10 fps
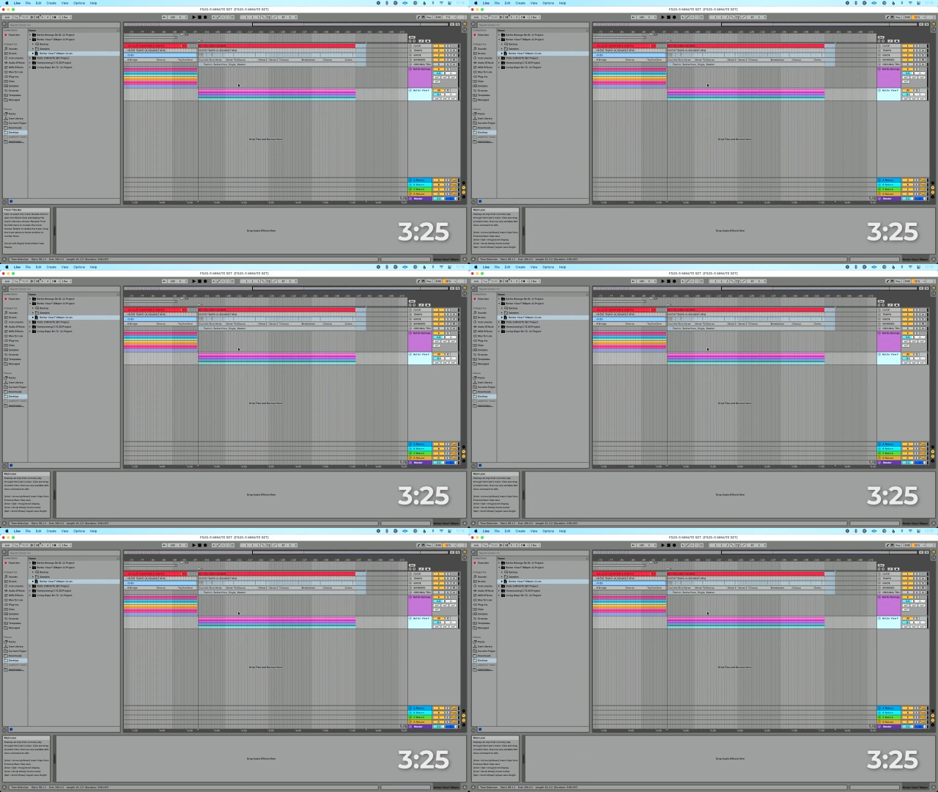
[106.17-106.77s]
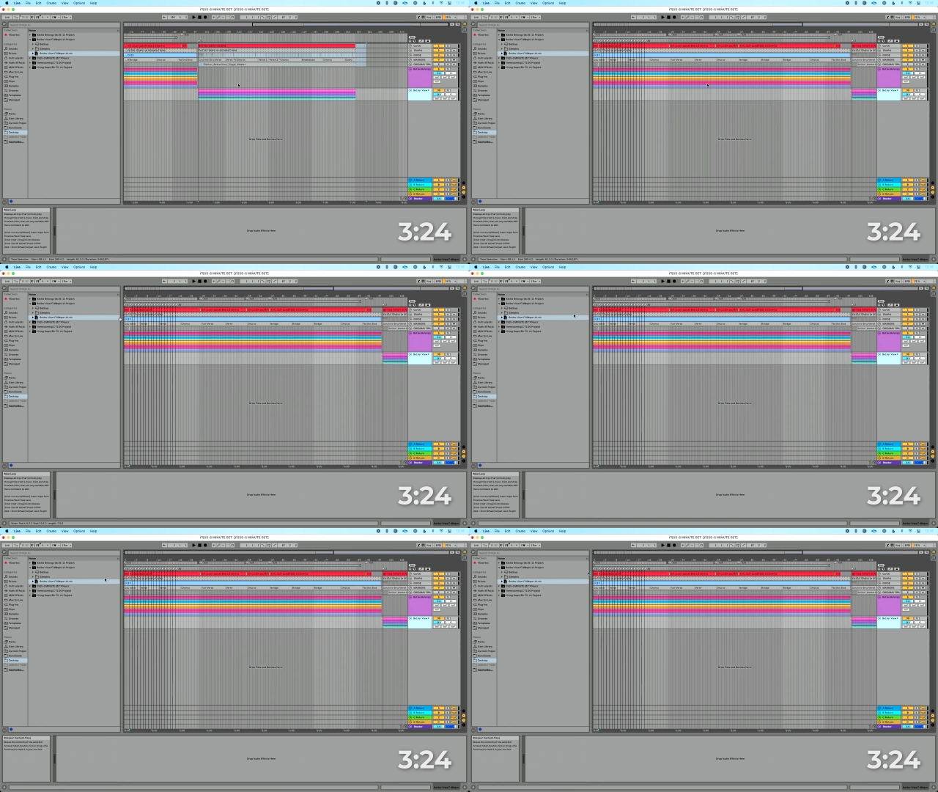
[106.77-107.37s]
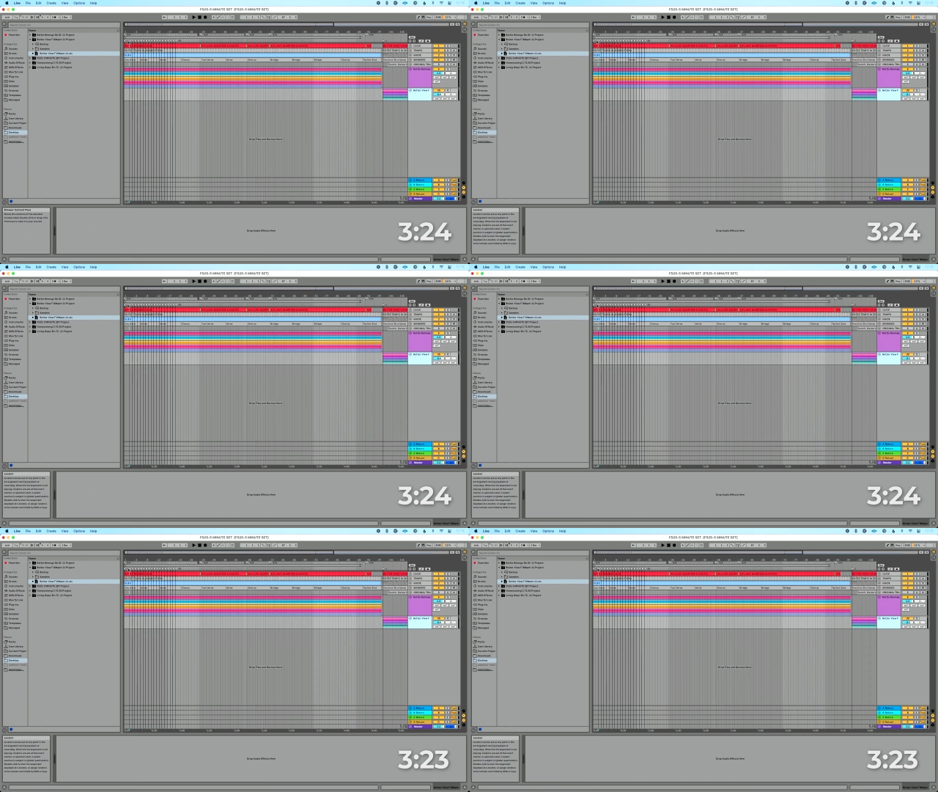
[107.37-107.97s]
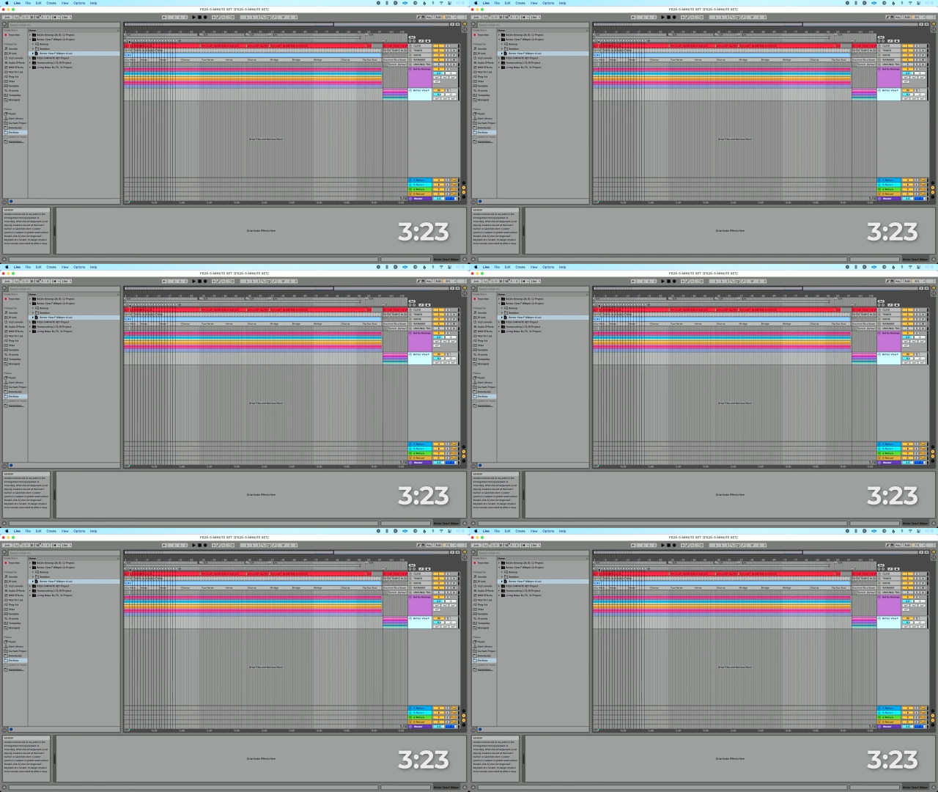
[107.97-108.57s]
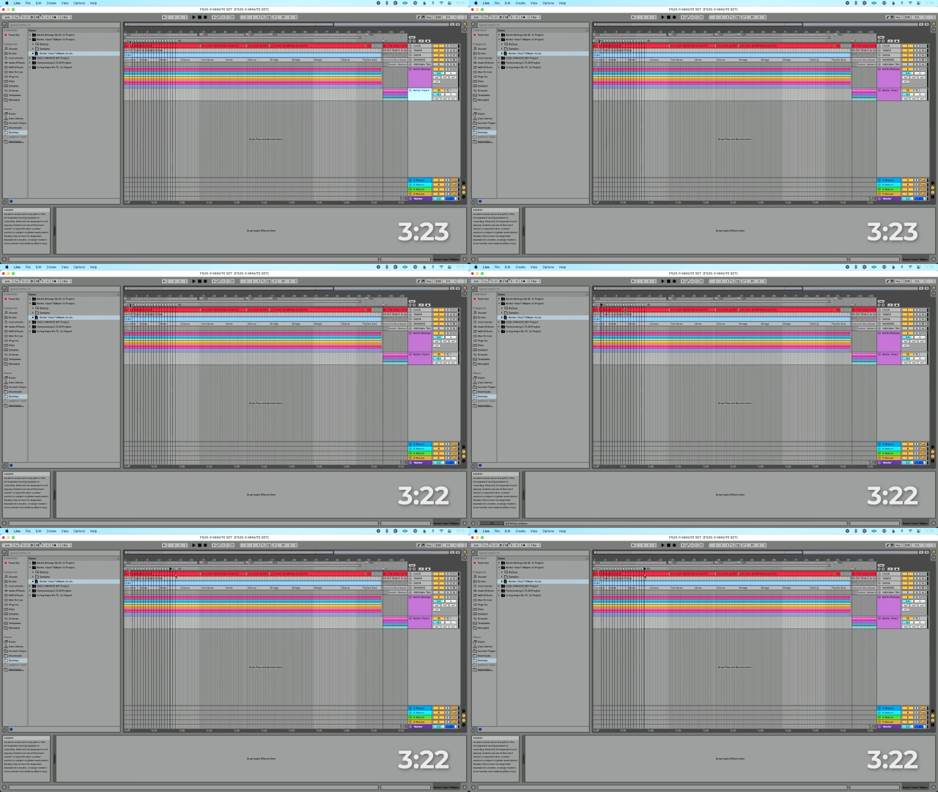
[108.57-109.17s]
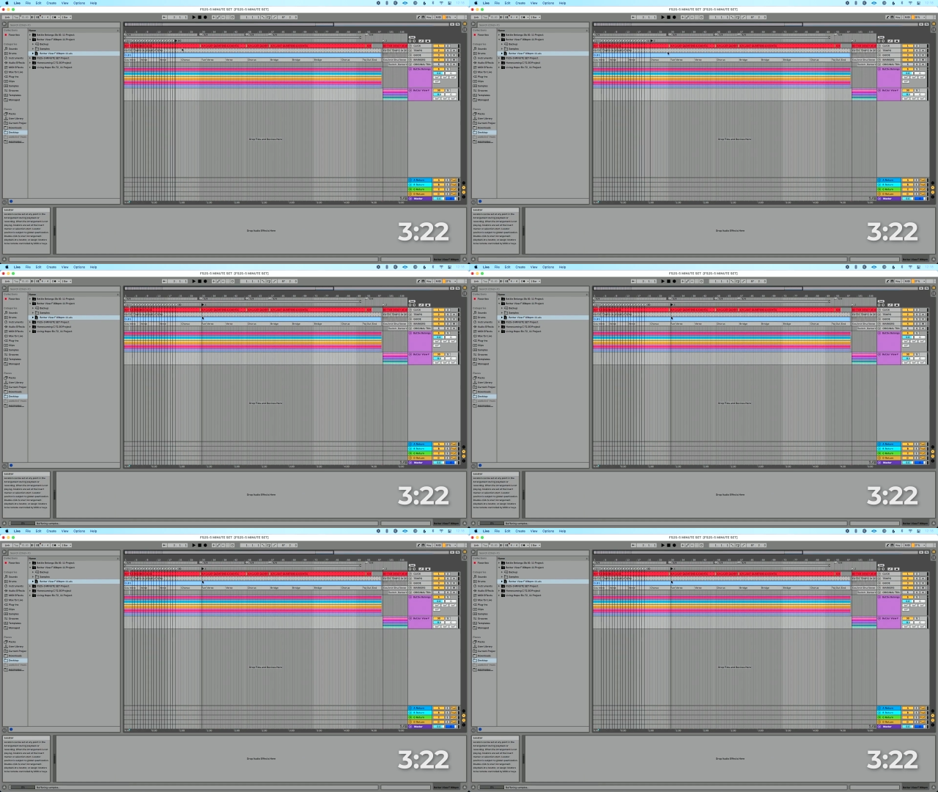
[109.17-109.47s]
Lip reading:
Nobody's mouth can be seen.